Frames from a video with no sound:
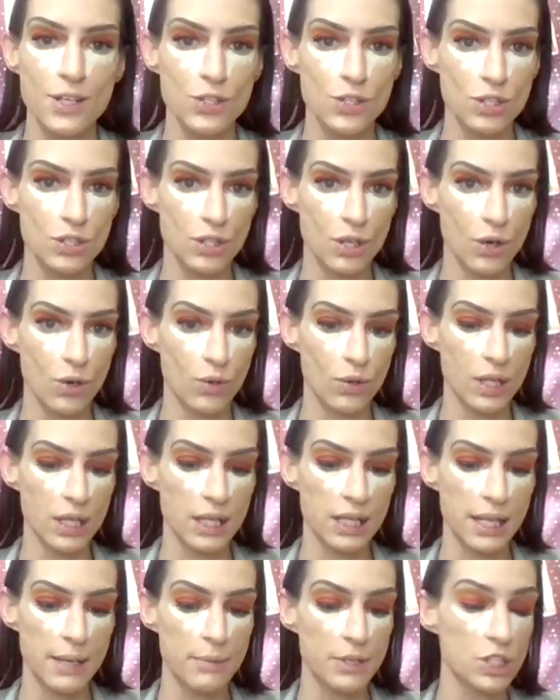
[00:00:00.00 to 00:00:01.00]
So
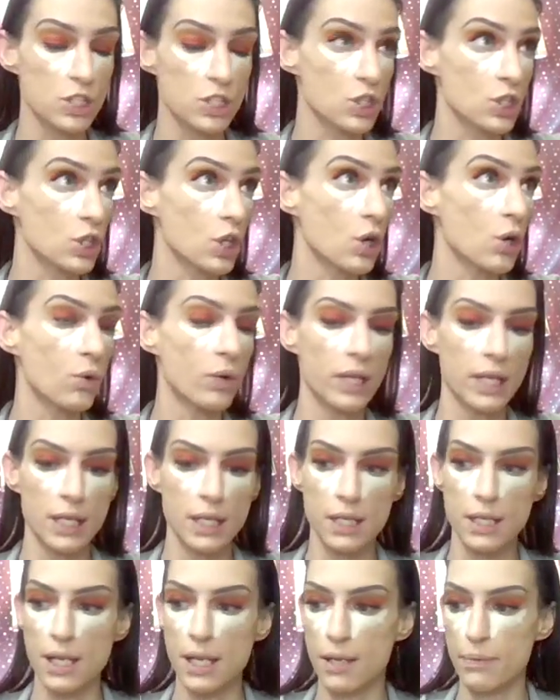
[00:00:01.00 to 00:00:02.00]
let me just go
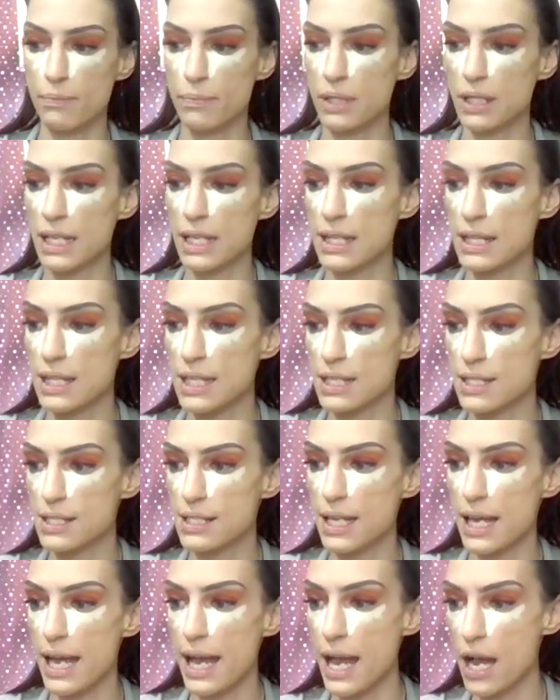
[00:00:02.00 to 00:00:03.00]
in and blend this
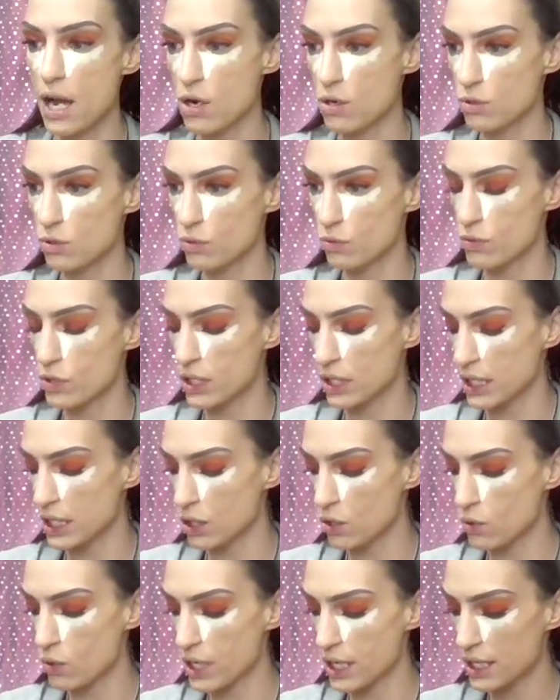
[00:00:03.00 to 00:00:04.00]
out really
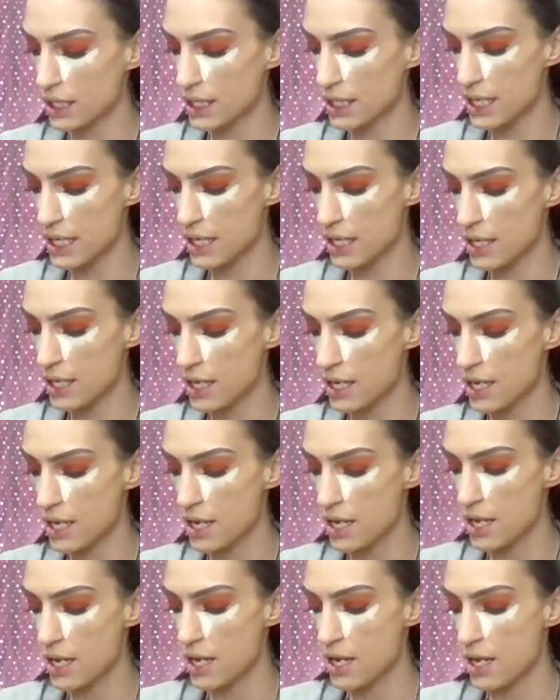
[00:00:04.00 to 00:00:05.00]
quickly.
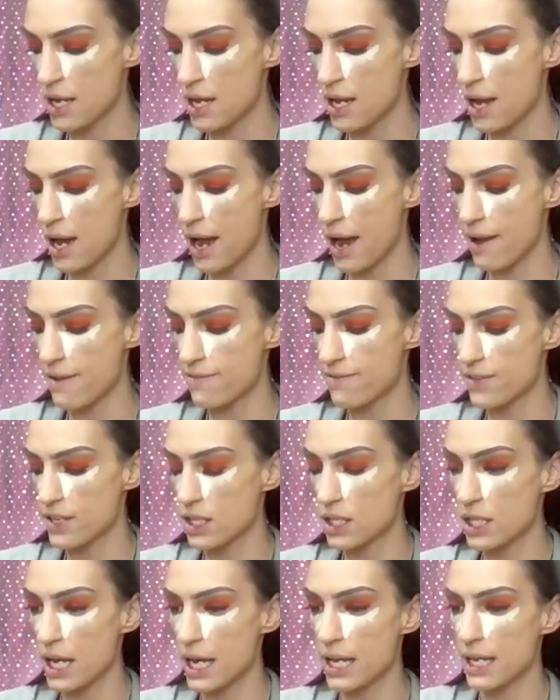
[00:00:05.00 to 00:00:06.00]
I
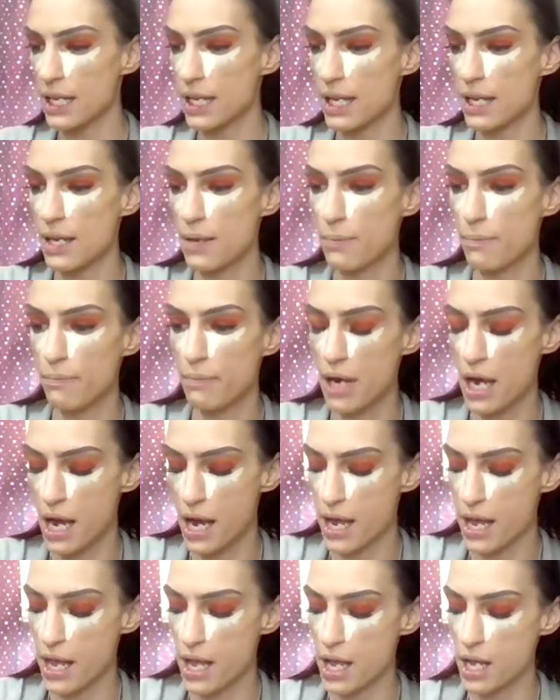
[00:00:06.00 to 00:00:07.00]
feel like
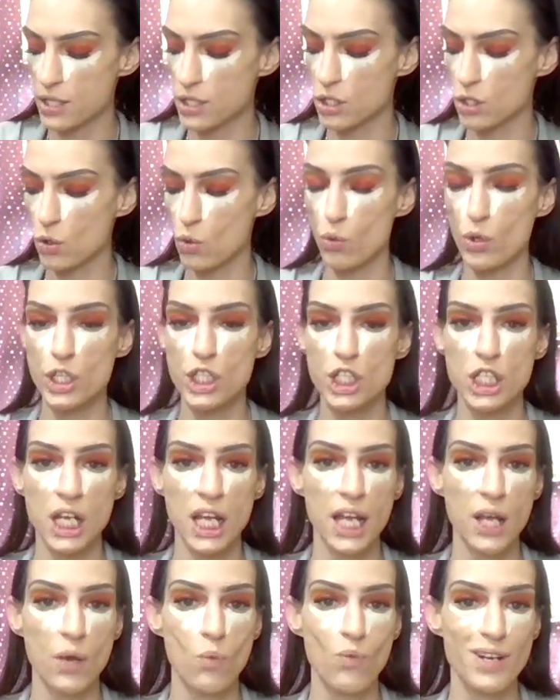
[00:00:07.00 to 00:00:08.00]
my
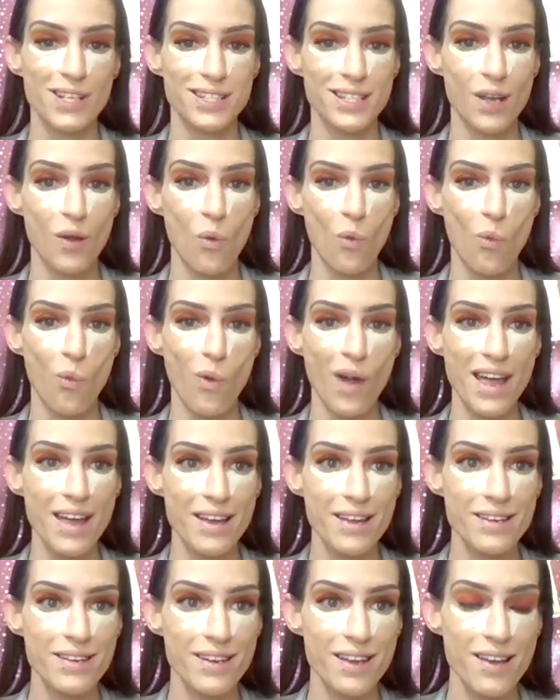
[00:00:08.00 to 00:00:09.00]
squishy wasn't wet
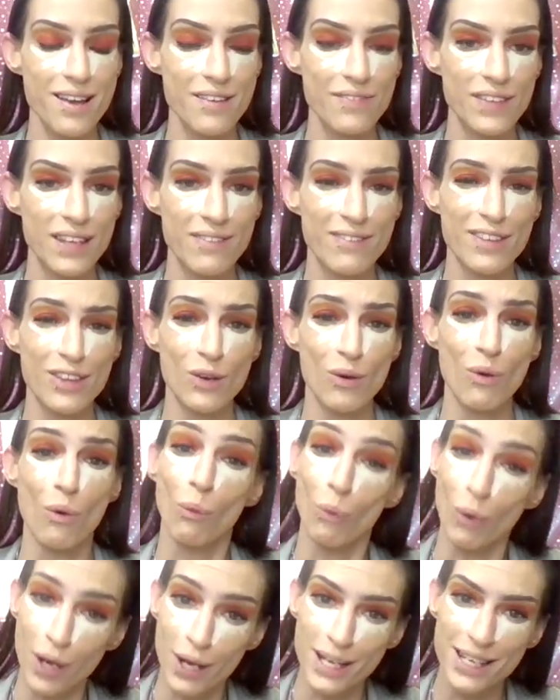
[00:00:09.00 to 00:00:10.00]
enough, even though it
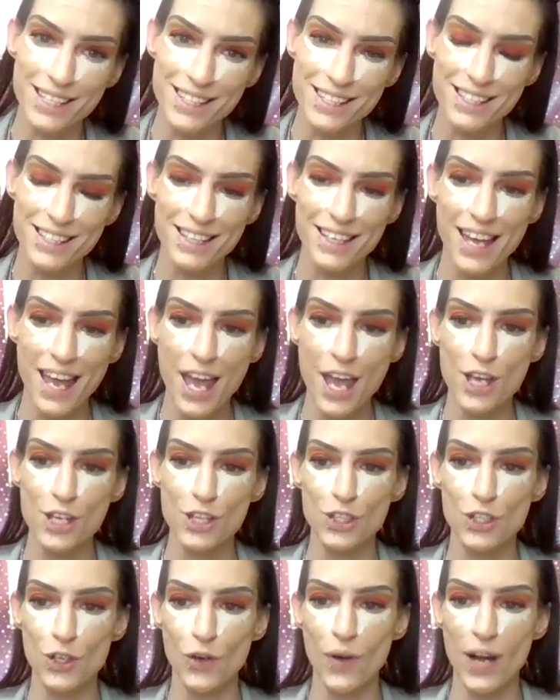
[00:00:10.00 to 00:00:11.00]
was.
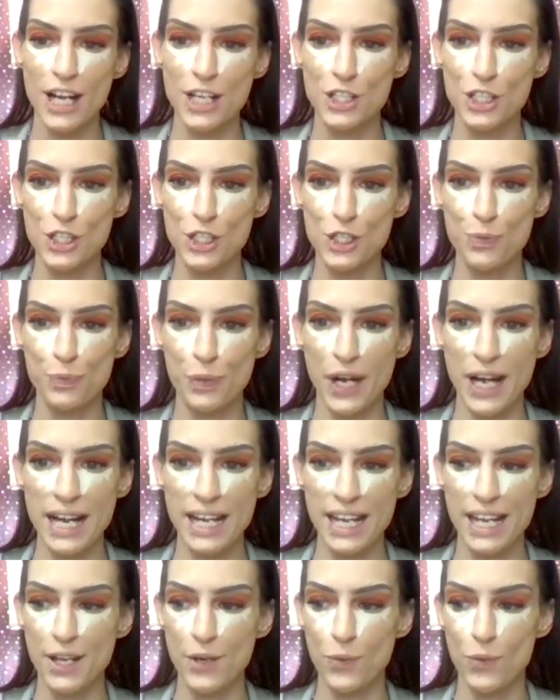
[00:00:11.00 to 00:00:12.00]
So I just sprayed
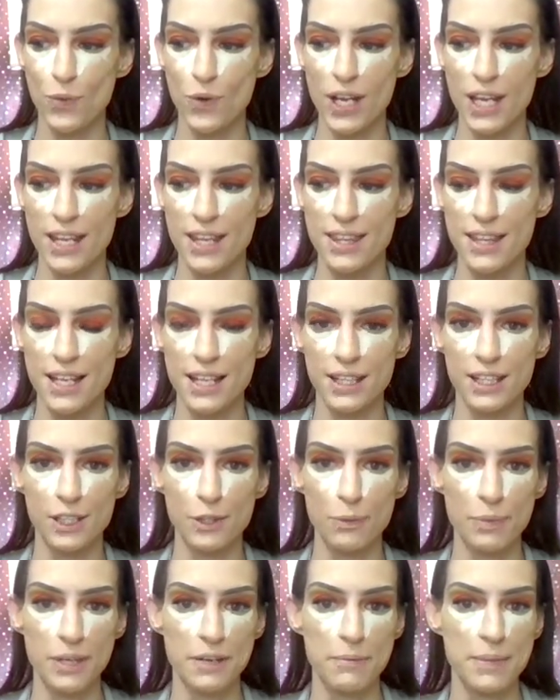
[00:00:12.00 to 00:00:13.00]
it with a
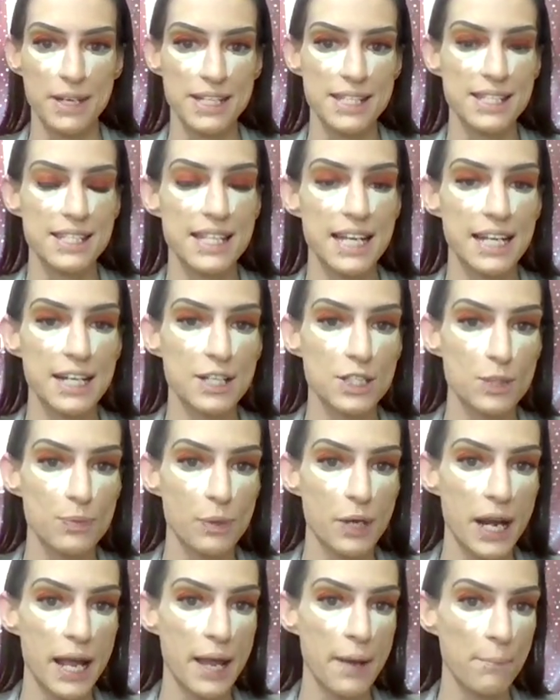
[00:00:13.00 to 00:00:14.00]
little bit of my setting
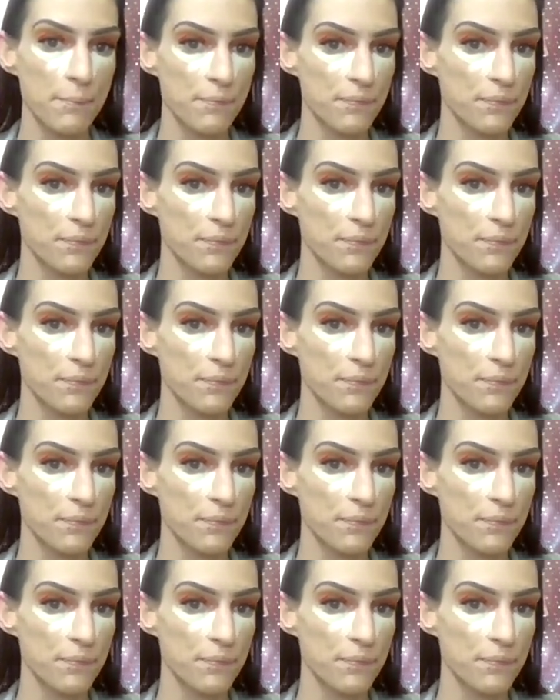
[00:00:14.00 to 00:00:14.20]
spray